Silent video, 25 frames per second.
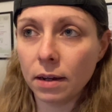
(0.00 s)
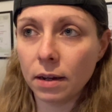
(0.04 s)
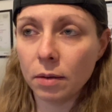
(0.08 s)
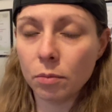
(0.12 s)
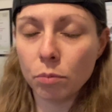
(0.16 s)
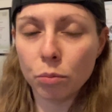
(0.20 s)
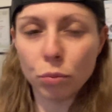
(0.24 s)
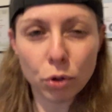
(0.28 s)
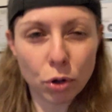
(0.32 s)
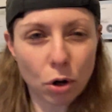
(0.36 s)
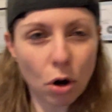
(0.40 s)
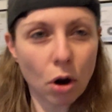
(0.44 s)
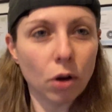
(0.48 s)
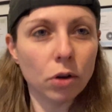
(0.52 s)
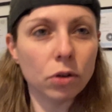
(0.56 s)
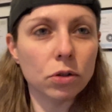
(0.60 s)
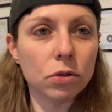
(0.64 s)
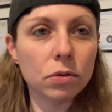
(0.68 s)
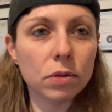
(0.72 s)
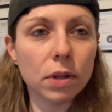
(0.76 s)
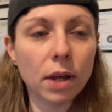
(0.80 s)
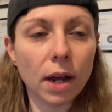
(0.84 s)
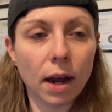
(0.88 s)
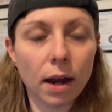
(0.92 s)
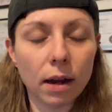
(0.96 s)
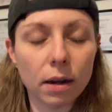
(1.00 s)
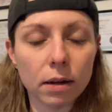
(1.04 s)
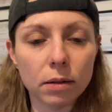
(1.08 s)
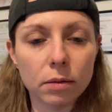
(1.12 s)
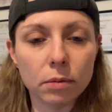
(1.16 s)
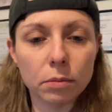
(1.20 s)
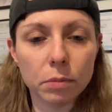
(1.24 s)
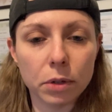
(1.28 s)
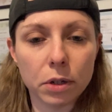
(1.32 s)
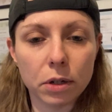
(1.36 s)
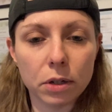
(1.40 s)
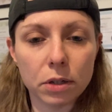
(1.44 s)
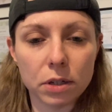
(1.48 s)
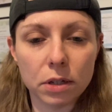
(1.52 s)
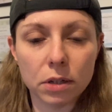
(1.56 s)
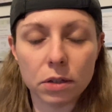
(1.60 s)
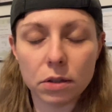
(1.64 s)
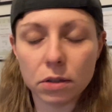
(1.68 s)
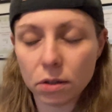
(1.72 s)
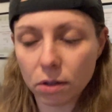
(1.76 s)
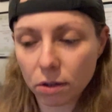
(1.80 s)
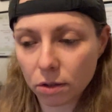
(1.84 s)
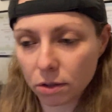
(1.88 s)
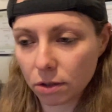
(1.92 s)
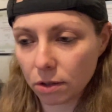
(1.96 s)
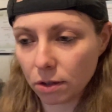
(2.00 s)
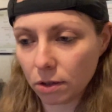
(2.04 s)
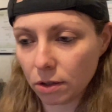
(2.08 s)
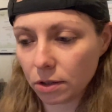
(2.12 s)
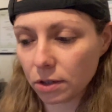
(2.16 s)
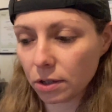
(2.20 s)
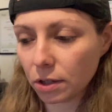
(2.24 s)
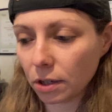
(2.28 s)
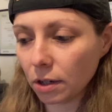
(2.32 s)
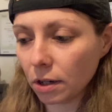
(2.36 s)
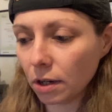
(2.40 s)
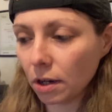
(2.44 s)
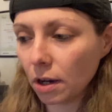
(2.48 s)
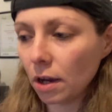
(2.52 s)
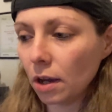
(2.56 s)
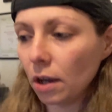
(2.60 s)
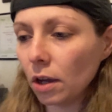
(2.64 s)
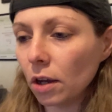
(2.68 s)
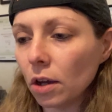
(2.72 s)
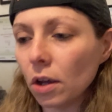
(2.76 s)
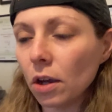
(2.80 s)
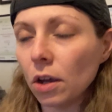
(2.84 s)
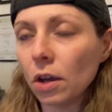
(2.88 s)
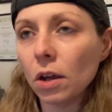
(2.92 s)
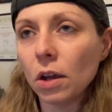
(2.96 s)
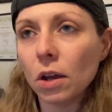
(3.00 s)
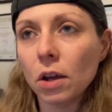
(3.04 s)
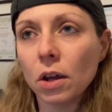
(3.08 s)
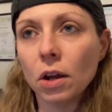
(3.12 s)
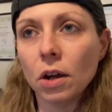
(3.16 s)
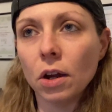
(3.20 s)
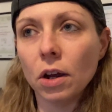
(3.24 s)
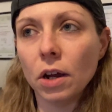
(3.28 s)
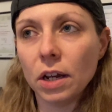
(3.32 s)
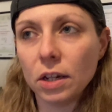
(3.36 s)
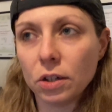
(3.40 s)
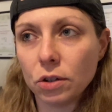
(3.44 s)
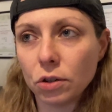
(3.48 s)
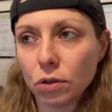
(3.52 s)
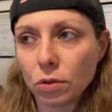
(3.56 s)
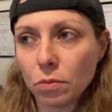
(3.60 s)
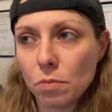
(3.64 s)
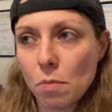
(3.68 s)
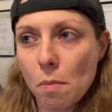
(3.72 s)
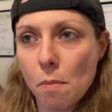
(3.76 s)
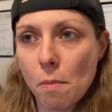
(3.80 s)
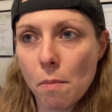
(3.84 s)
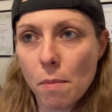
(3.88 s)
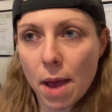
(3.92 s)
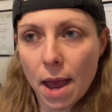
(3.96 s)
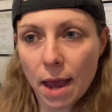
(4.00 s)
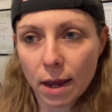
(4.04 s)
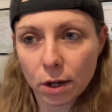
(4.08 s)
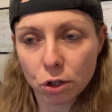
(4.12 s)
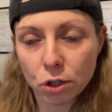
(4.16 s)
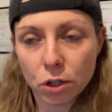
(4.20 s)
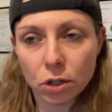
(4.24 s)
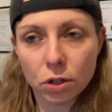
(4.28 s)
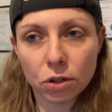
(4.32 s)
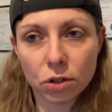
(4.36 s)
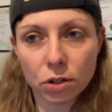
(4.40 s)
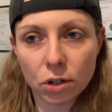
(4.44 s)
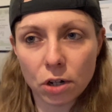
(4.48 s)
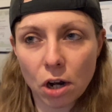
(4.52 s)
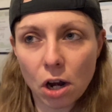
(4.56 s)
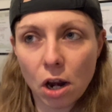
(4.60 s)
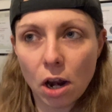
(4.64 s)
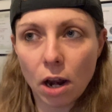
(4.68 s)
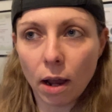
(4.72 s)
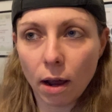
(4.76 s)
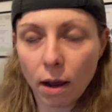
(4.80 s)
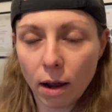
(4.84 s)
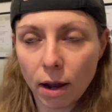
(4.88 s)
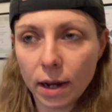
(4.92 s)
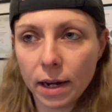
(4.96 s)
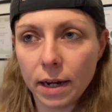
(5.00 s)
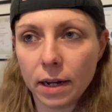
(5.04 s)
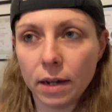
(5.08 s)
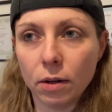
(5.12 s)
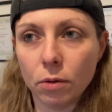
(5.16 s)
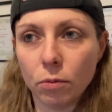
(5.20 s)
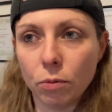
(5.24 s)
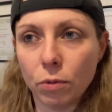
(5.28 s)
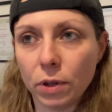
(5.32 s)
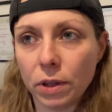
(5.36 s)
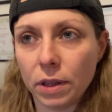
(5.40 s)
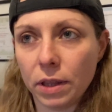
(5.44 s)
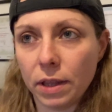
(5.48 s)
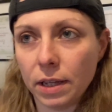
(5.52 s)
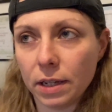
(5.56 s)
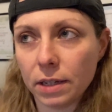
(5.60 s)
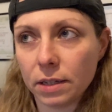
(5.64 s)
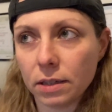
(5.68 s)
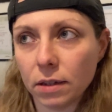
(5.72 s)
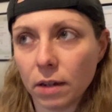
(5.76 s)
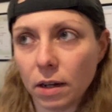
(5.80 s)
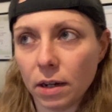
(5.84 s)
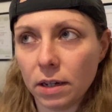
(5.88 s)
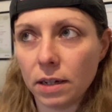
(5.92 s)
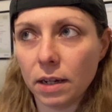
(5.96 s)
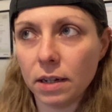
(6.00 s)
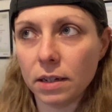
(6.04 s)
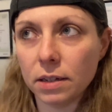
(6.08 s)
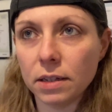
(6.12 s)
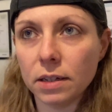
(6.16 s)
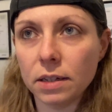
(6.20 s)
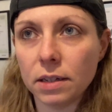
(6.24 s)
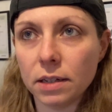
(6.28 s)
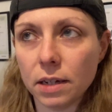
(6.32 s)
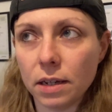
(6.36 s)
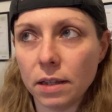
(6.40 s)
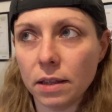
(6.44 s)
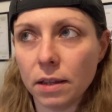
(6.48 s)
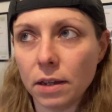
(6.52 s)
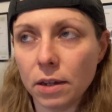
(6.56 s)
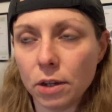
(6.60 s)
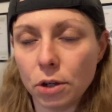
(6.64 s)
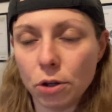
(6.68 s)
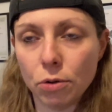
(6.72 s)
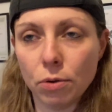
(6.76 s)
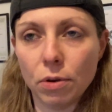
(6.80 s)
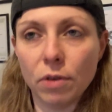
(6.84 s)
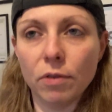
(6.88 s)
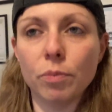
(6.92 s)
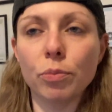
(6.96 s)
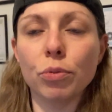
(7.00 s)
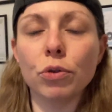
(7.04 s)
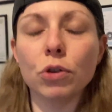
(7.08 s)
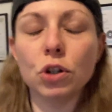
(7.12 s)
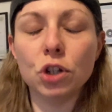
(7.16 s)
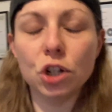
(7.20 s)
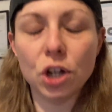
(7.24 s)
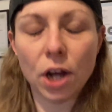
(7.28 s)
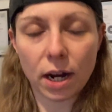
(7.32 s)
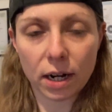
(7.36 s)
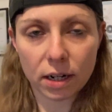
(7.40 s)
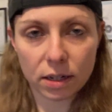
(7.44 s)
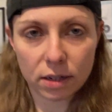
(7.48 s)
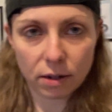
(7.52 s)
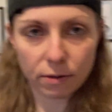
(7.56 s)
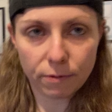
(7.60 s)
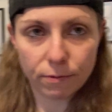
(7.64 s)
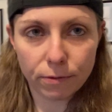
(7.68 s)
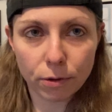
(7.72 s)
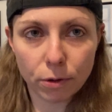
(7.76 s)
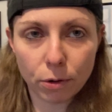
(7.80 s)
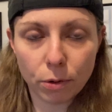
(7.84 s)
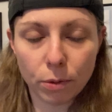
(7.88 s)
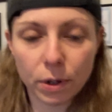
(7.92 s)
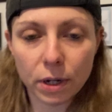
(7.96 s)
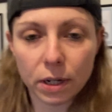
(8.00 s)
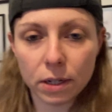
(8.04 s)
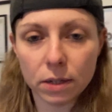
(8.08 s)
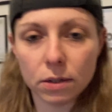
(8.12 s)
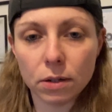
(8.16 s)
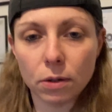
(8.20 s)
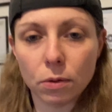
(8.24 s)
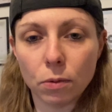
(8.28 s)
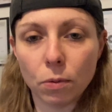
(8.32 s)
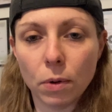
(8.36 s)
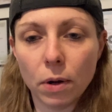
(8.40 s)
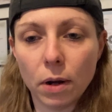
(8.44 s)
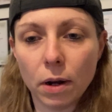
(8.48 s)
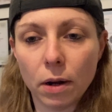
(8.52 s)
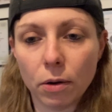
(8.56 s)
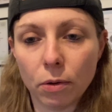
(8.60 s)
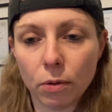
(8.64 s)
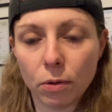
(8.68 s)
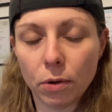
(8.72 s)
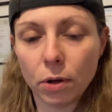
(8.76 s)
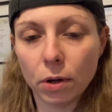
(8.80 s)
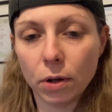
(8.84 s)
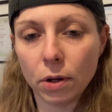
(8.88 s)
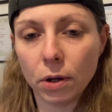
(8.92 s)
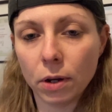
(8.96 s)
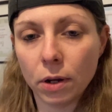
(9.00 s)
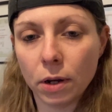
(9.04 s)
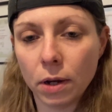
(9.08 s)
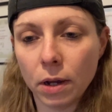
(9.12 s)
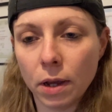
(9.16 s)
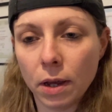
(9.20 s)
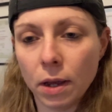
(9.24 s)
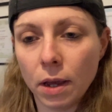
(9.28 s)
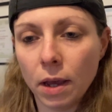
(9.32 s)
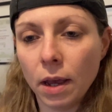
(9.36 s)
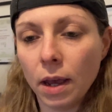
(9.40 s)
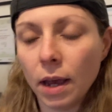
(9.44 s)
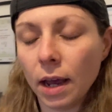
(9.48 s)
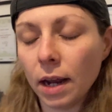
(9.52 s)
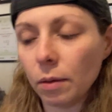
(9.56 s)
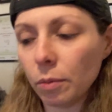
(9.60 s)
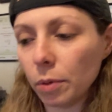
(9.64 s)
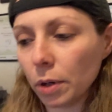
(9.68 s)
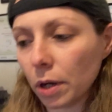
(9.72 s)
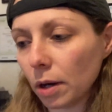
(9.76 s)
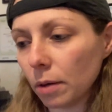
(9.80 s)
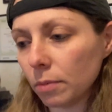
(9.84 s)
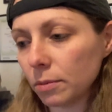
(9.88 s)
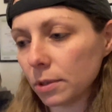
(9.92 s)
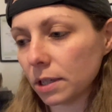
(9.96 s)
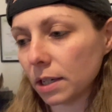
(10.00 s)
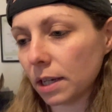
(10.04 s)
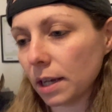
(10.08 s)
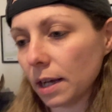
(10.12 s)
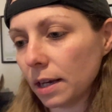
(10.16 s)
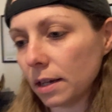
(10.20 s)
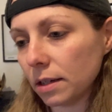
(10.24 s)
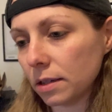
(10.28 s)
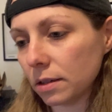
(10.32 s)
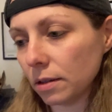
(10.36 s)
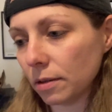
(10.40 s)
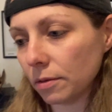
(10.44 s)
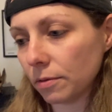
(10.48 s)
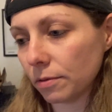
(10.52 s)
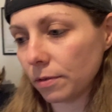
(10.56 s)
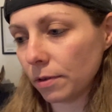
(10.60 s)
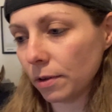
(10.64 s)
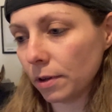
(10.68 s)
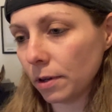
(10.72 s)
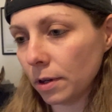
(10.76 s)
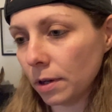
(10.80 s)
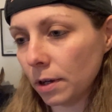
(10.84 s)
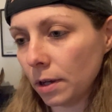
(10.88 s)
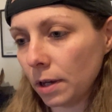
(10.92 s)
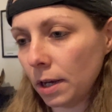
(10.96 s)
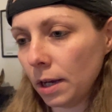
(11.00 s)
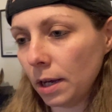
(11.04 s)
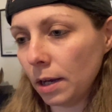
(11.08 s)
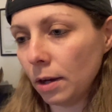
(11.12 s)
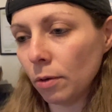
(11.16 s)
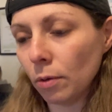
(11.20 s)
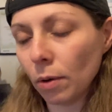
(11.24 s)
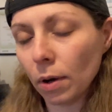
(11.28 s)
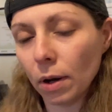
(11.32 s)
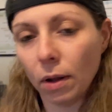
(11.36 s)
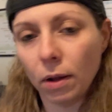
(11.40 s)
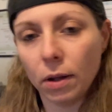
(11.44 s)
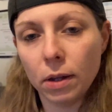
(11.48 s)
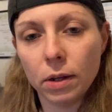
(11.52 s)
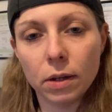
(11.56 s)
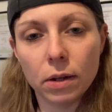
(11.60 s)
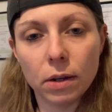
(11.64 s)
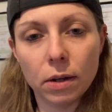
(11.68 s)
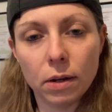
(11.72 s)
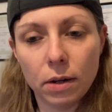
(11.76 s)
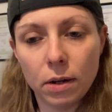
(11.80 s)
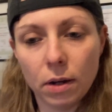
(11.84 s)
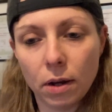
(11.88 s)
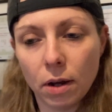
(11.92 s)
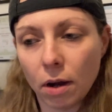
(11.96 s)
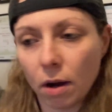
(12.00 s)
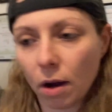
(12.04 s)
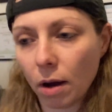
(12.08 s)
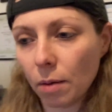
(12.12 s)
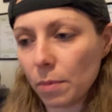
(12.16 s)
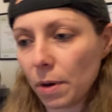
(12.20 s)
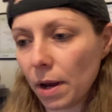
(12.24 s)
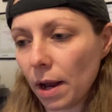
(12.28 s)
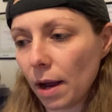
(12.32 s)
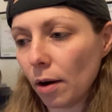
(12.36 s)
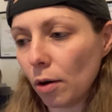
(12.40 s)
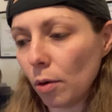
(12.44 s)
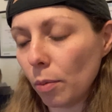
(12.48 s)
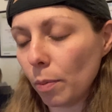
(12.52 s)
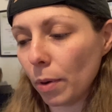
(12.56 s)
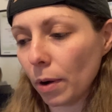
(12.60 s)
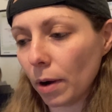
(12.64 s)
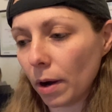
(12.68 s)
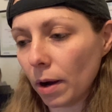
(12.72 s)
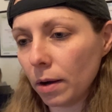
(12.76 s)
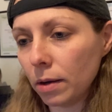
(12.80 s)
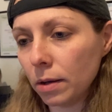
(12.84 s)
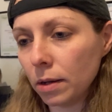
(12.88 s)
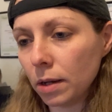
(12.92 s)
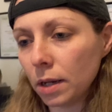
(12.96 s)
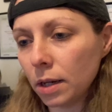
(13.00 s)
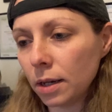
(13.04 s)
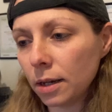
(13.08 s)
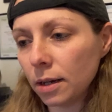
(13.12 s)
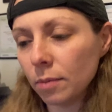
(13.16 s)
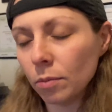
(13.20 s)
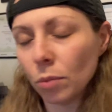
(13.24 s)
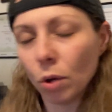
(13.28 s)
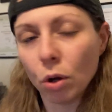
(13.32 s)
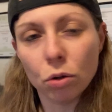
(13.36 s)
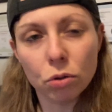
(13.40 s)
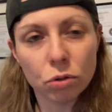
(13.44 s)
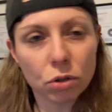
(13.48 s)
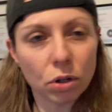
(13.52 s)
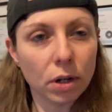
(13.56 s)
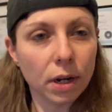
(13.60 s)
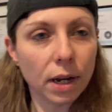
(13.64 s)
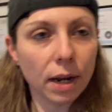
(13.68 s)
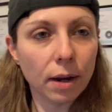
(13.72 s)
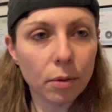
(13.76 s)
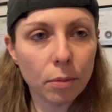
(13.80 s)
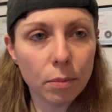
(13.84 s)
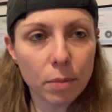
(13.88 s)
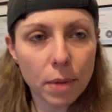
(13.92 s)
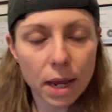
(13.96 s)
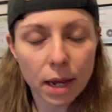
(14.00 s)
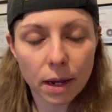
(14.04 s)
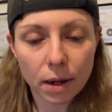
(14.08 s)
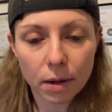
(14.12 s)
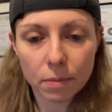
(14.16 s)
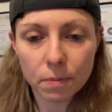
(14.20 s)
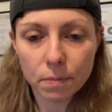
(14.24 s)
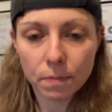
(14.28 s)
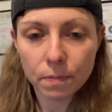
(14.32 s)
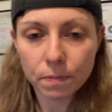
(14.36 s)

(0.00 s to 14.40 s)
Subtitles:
You can't do that because it doesn't mesh, it doesn't align with this identity that you have projected forward into the world. And it becomes a case of, well, I'm the helper, but who's going to help me?